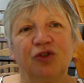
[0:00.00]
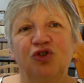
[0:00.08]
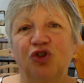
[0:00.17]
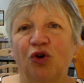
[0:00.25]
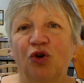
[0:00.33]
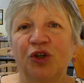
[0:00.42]

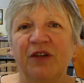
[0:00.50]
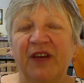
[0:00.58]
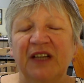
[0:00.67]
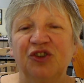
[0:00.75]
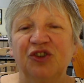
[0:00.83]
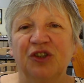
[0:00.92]
John
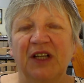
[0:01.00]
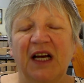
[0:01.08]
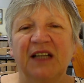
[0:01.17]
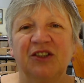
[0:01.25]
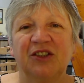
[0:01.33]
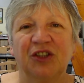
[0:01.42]
eventually
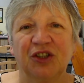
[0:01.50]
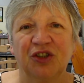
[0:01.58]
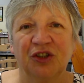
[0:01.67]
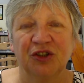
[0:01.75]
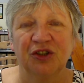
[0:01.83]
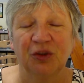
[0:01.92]
had to
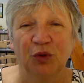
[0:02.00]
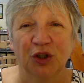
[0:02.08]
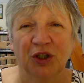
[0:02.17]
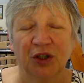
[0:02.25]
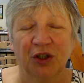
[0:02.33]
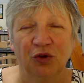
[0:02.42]
return to
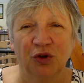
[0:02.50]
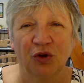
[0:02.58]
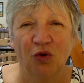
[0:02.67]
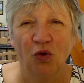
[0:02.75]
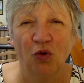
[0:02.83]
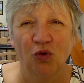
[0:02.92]
working on the
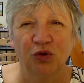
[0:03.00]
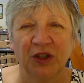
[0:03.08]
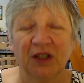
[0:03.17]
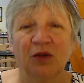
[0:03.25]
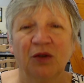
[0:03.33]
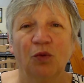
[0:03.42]

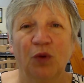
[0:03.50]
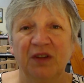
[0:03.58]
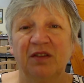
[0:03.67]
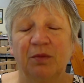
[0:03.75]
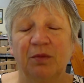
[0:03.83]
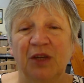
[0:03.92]
holding
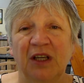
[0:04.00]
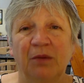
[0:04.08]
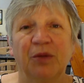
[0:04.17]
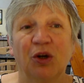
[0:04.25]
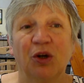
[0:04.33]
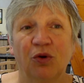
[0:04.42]
with me
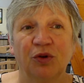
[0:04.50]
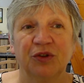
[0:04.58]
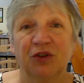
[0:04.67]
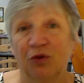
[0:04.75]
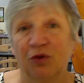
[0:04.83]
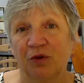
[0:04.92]

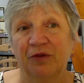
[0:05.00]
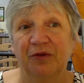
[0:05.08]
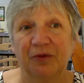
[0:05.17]
because of